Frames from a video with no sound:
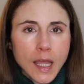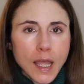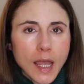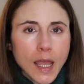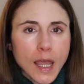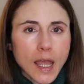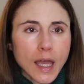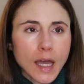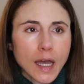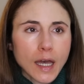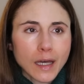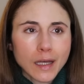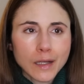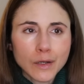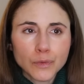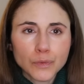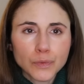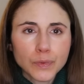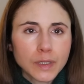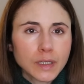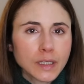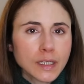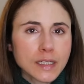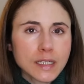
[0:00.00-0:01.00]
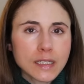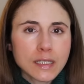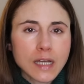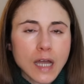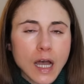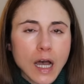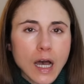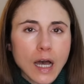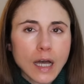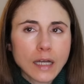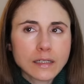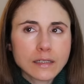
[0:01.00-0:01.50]
and really did
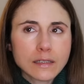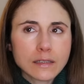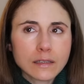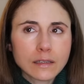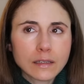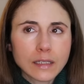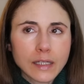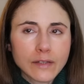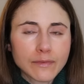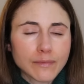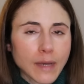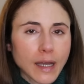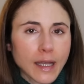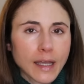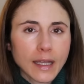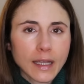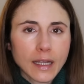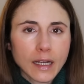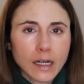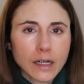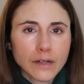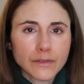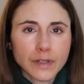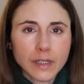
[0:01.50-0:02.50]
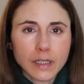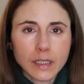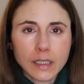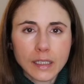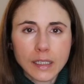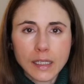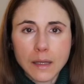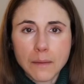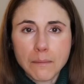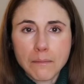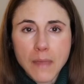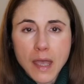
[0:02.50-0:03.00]
not leave my hair
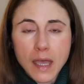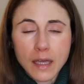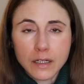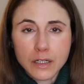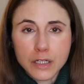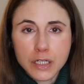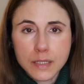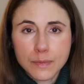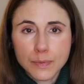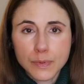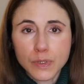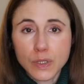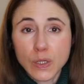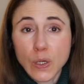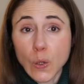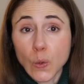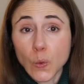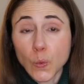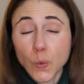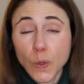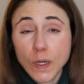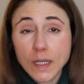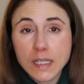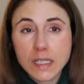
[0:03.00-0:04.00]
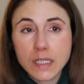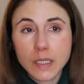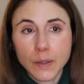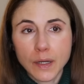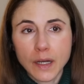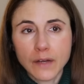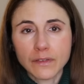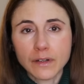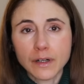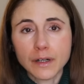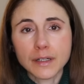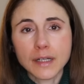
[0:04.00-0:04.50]
very manageable
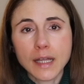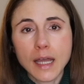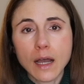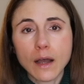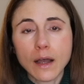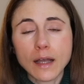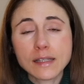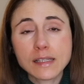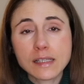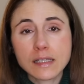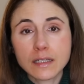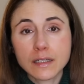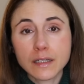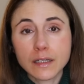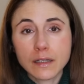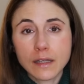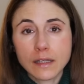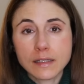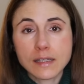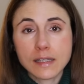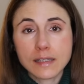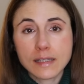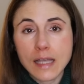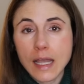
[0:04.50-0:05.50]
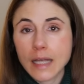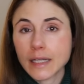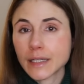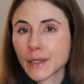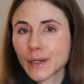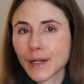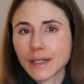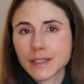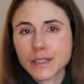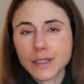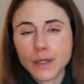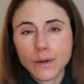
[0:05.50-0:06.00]
whatsoever. Now, as, an, as a side
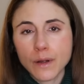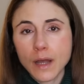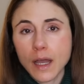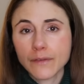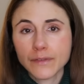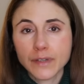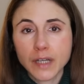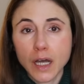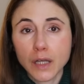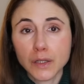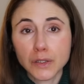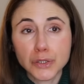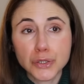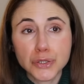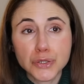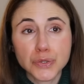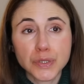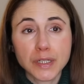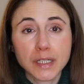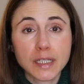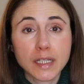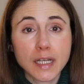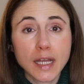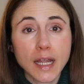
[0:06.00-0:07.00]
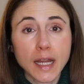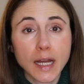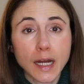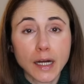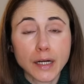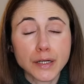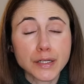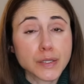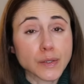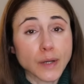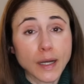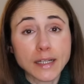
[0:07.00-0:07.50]
note, I don't have color treated
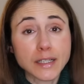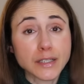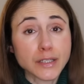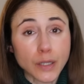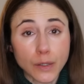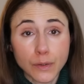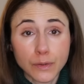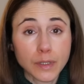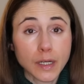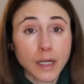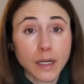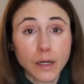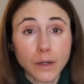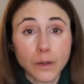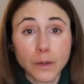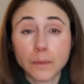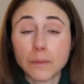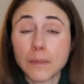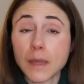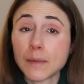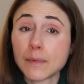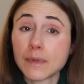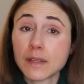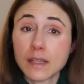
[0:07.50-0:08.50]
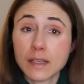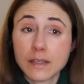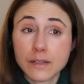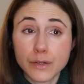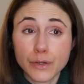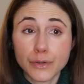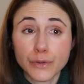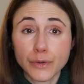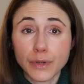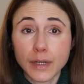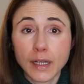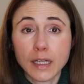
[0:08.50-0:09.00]
hair, so I don't know. Maybe these
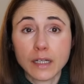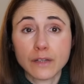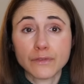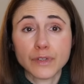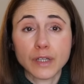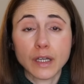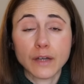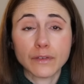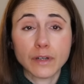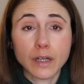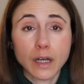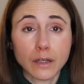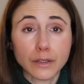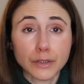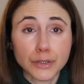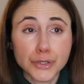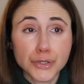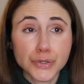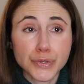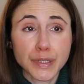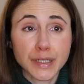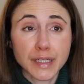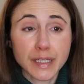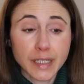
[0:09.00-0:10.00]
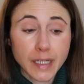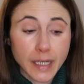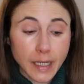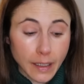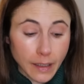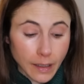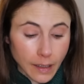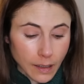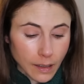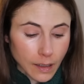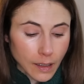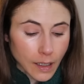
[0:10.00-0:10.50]
are great if you have color treated
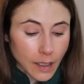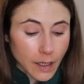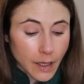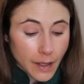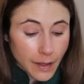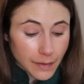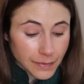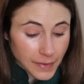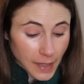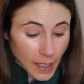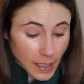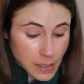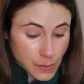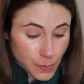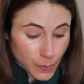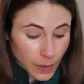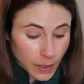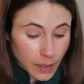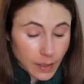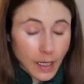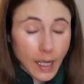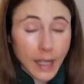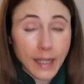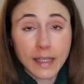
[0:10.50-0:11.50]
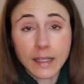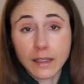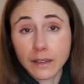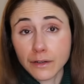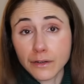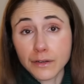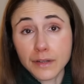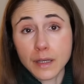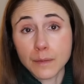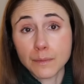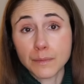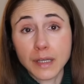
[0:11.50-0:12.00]
hair. That's what I
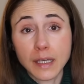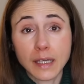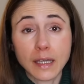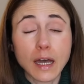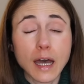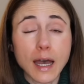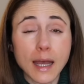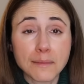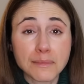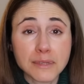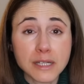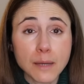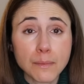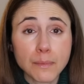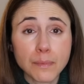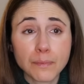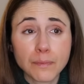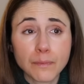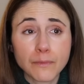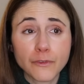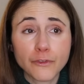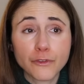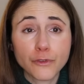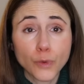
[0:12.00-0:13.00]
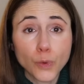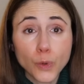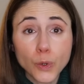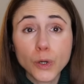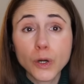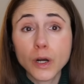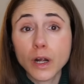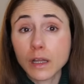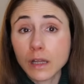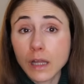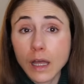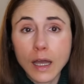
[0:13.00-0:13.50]
hear them being hyped up
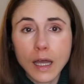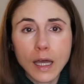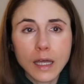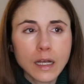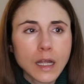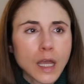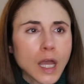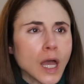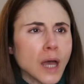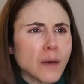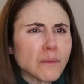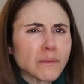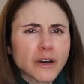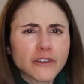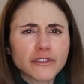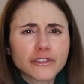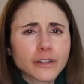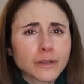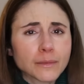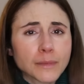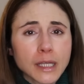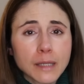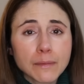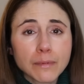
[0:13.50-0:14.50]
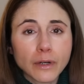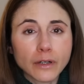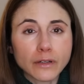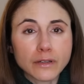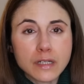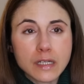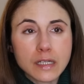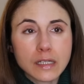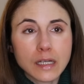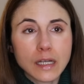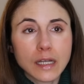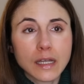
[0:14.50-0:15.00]
for a lot, but for me
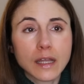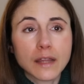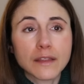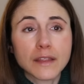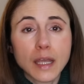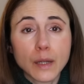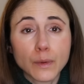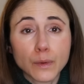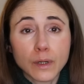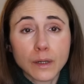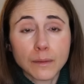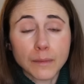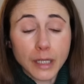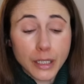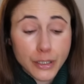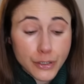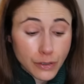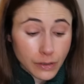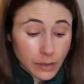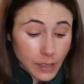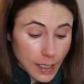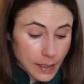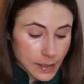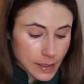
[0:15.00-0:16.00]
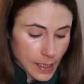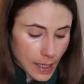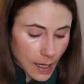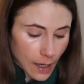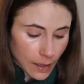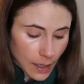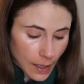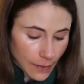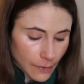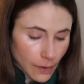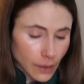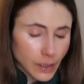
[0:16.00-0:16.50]
personally, they were a major
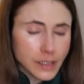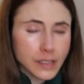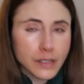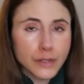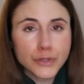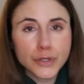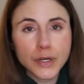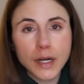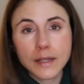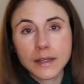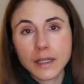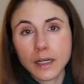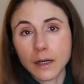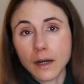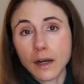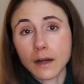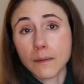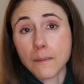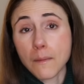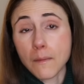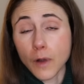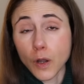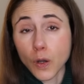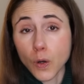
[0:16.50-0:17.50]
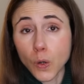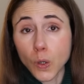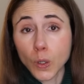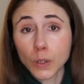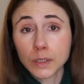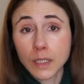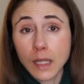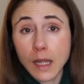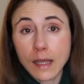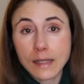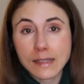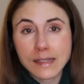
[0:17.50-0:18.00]
letdown. I've also tried their
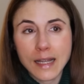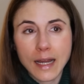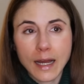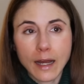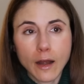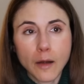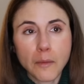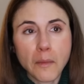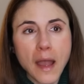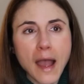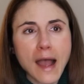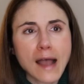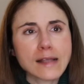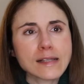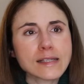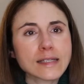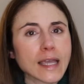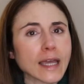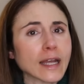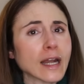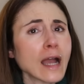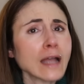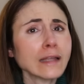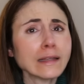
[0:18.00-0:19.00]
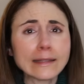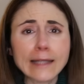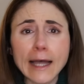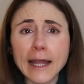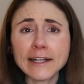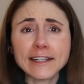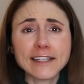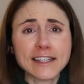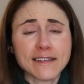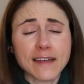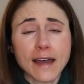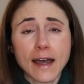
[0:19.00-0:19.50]
Gold Lust hair mask, and I
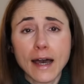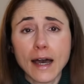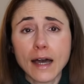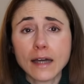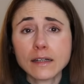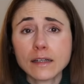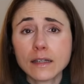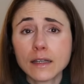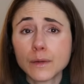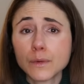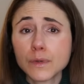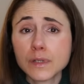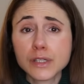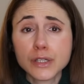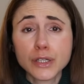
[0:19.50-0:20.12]
liked that. It was